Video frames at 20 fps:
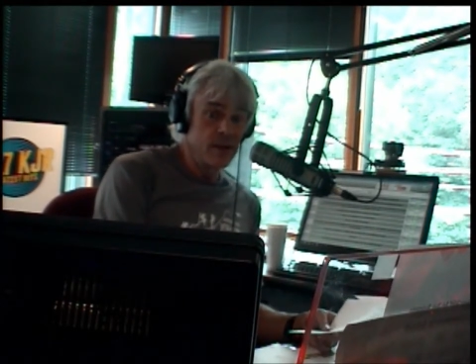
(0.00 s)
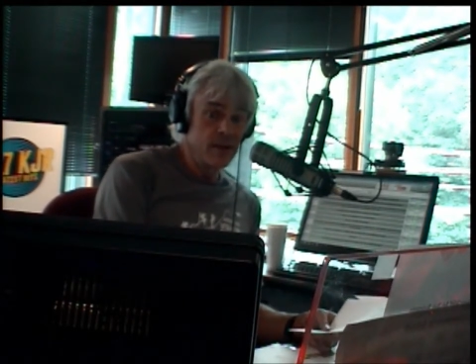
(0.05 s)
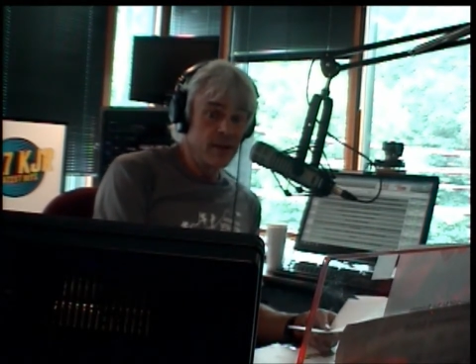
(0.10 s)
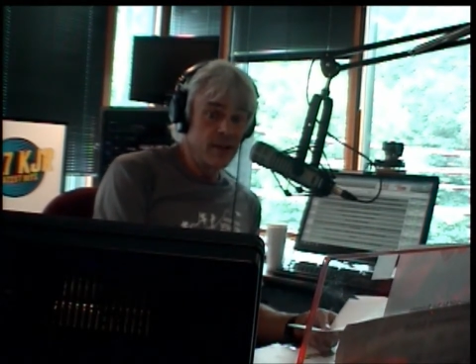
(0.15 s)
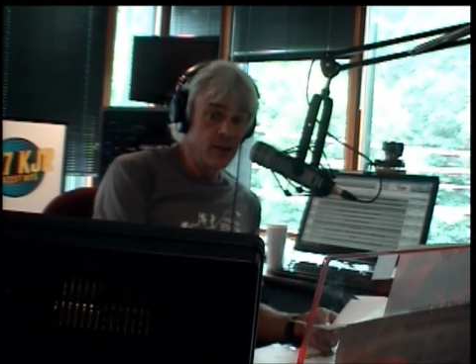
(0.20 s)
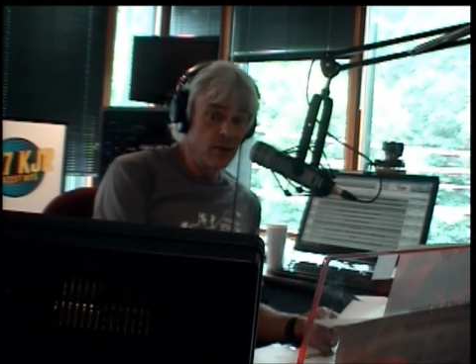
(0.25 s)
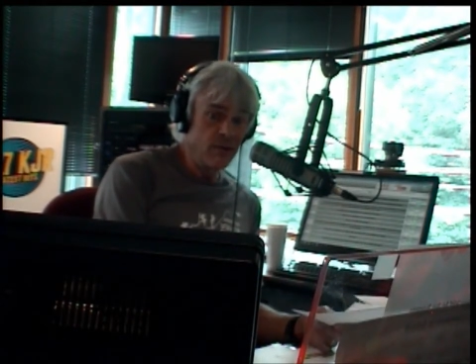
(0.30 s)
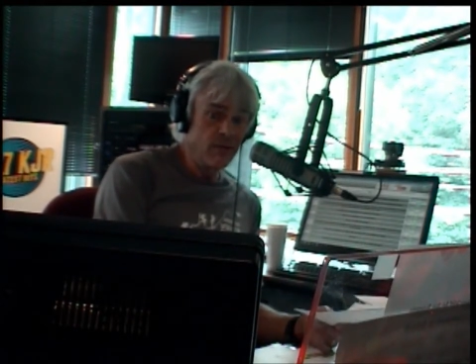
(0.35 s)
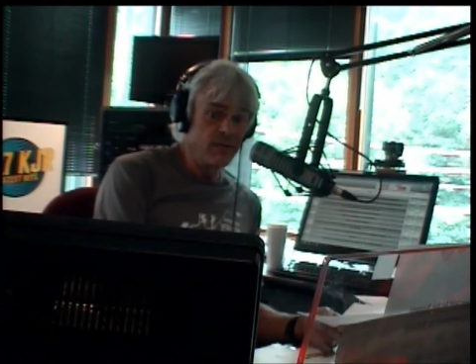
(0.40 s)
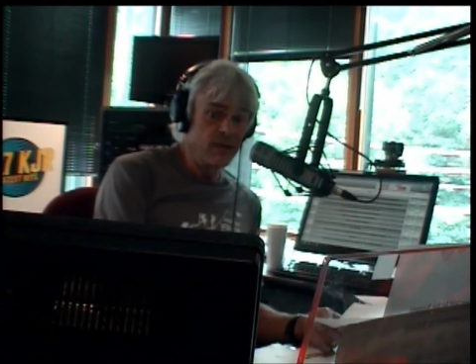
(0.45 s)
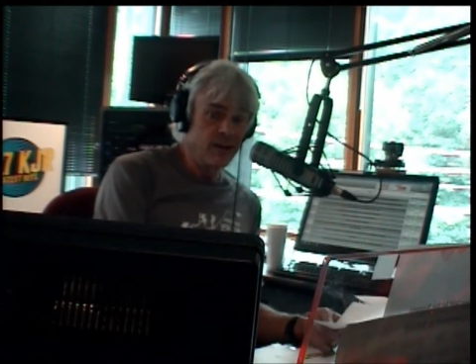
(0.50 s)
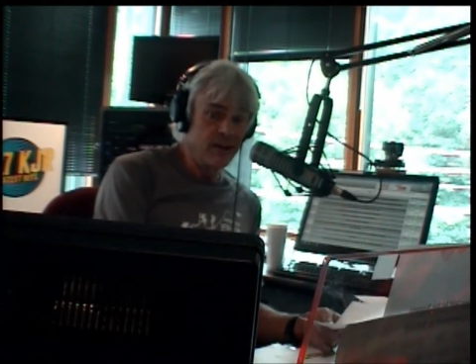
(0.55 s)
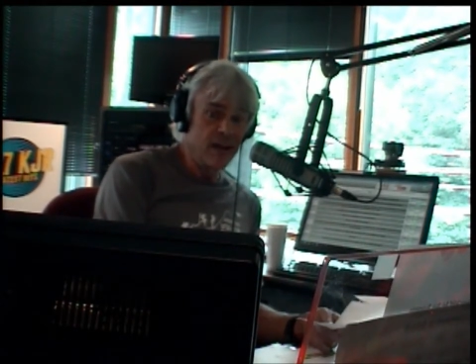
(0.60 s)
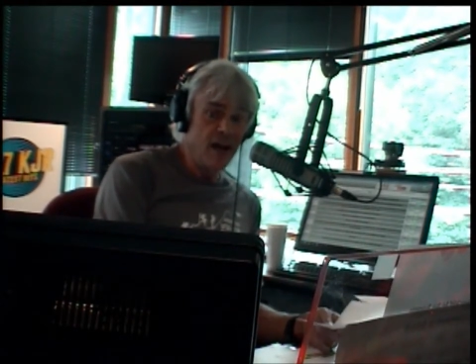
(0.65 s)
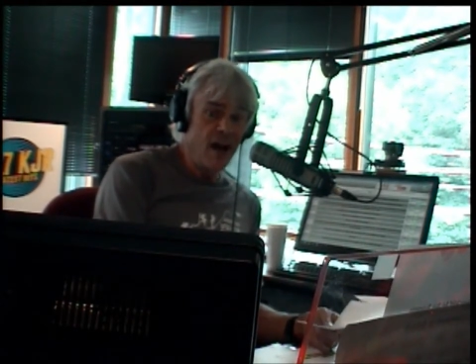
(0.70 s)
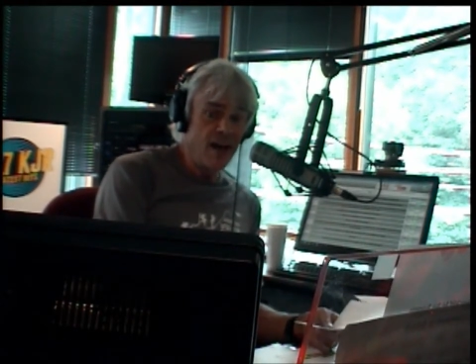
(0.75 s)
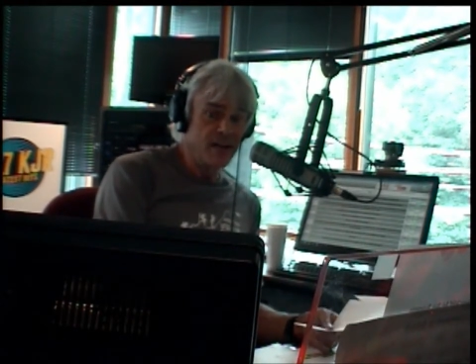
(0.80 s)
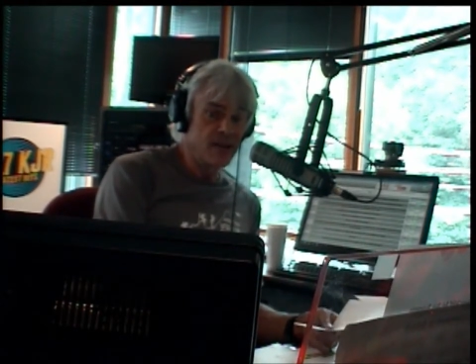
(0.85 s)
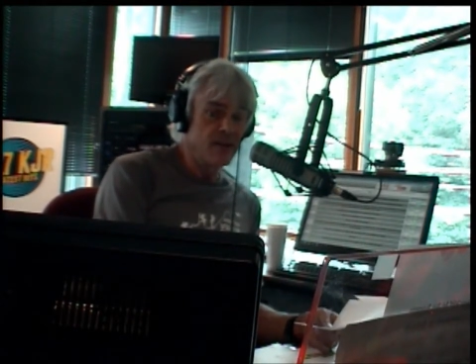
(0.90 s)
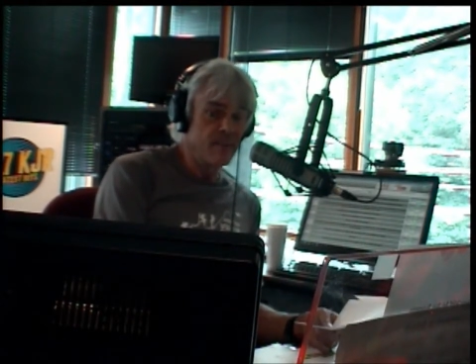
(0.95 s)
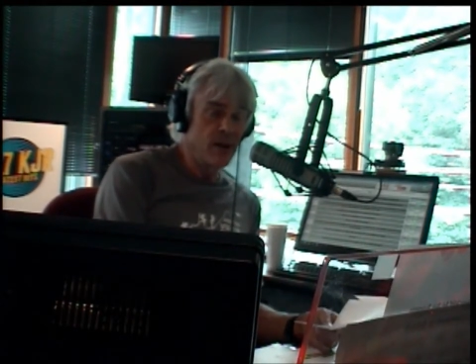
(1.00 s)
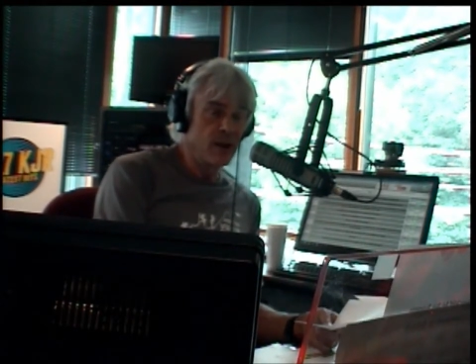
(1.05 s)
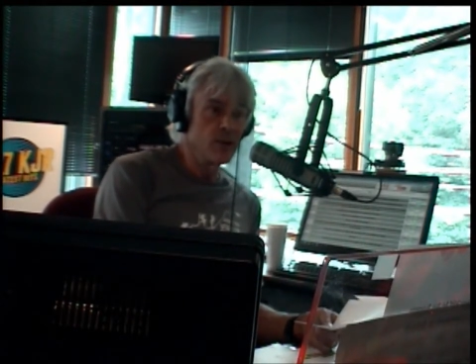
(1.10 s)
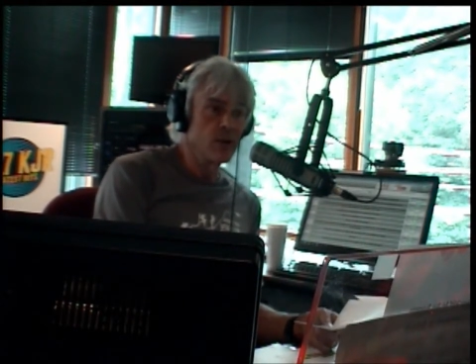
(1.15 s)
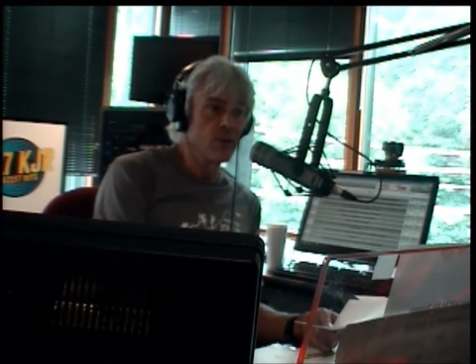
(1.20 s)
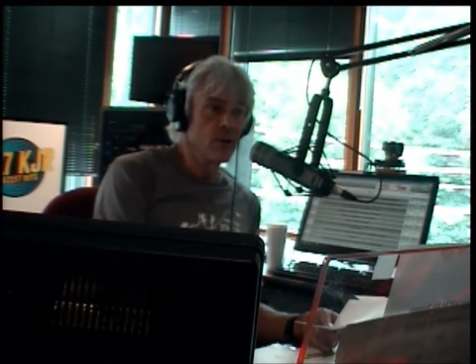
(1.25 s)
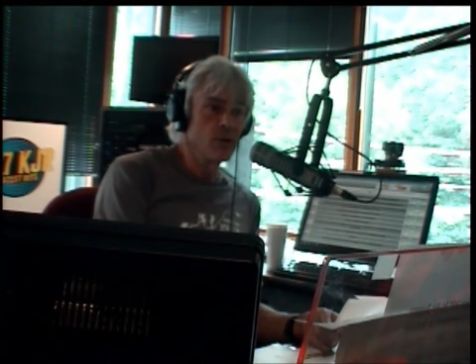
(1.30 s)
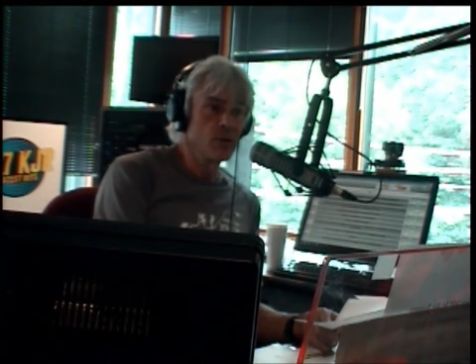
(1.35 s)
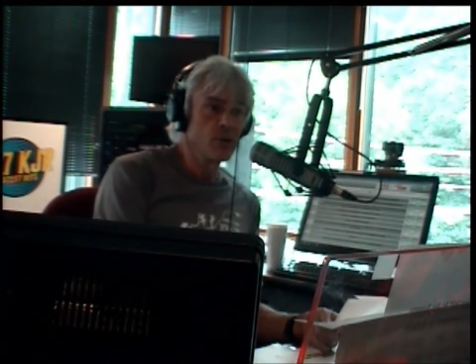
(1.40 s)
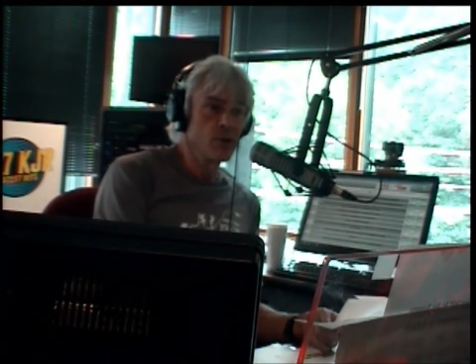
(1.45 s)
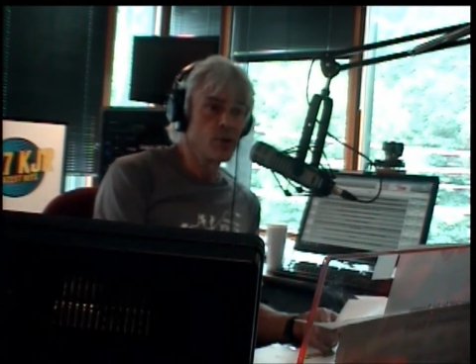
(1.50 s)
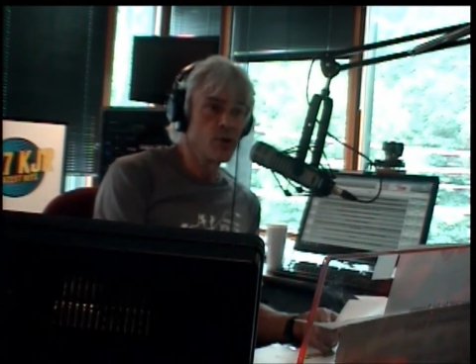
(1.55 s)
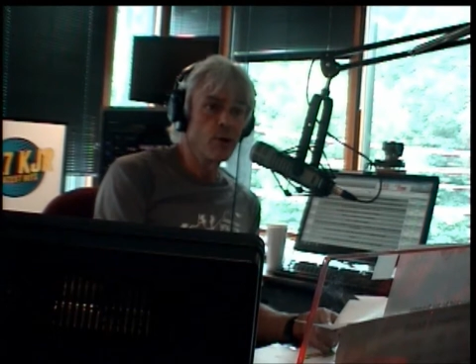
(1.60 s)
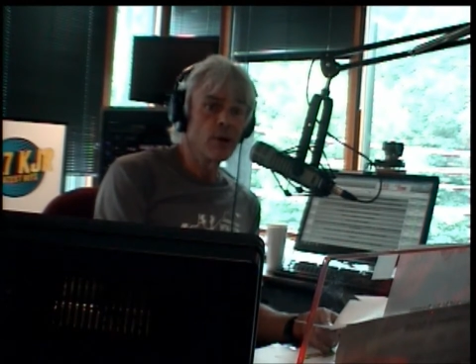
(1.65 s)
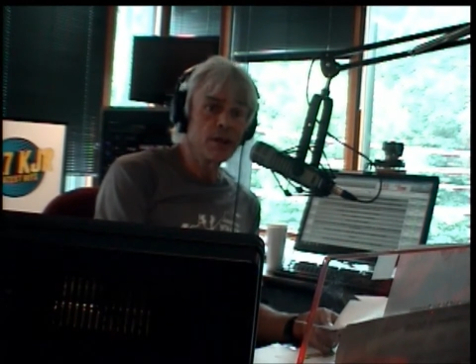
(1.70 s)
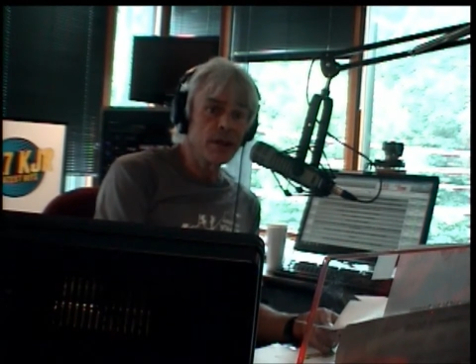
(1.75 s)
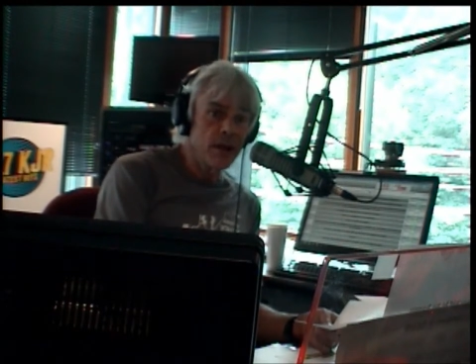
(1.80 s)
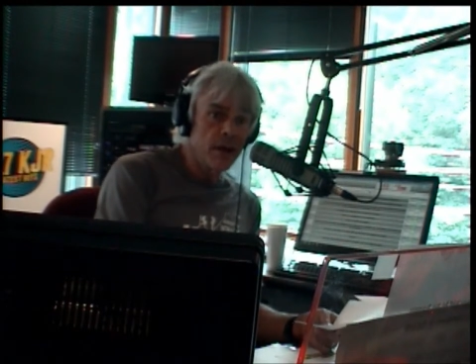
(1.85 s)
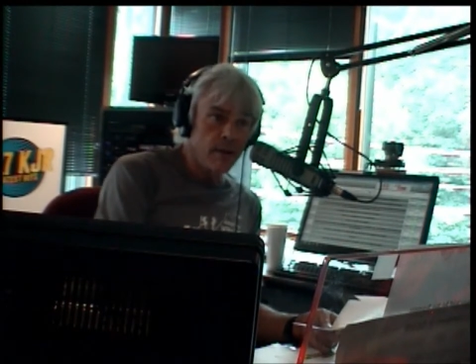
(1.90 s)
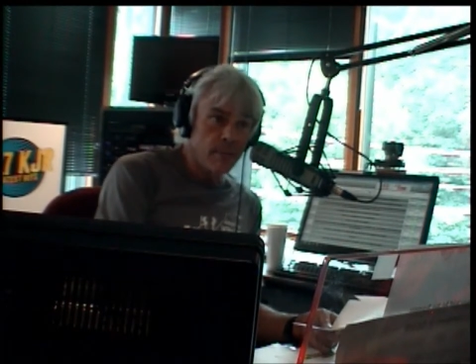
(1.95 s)
you're very honest about your own
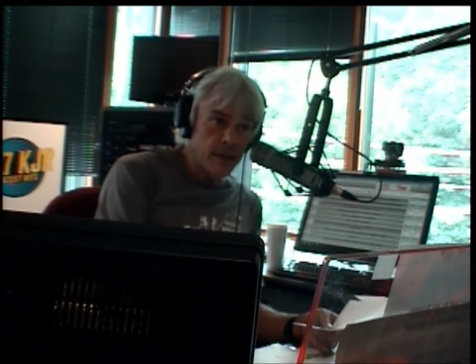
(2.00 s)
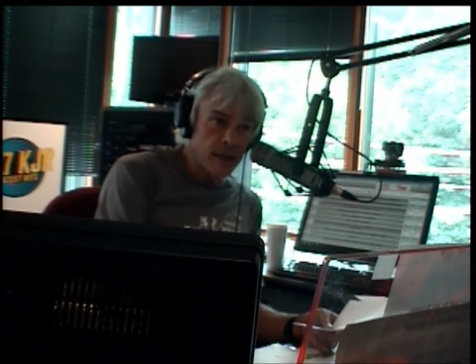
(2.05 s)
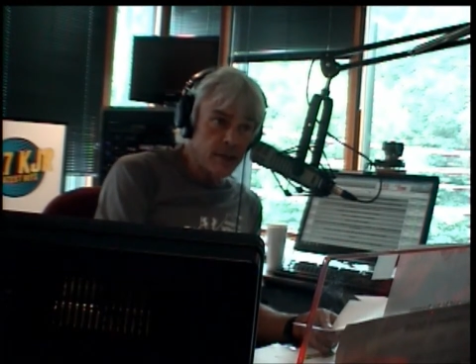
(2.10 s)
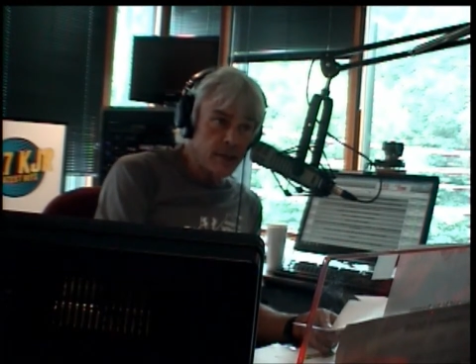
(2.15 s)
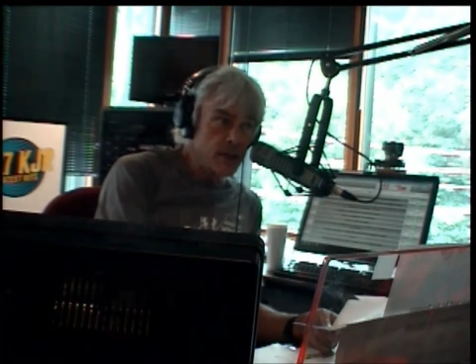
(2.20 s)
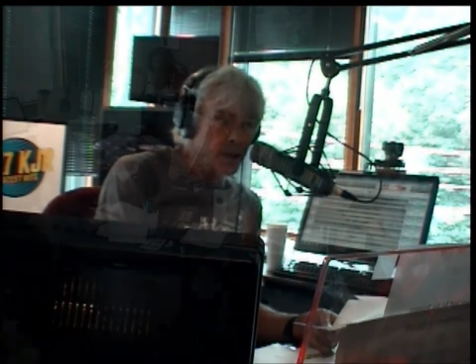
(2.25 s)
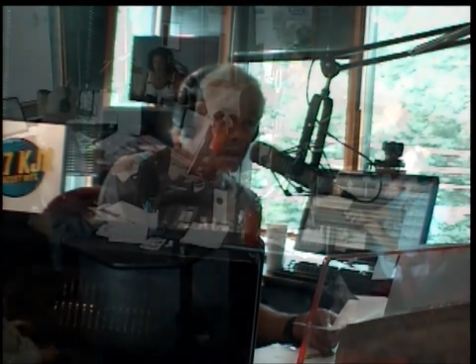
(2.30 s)
shortcomings,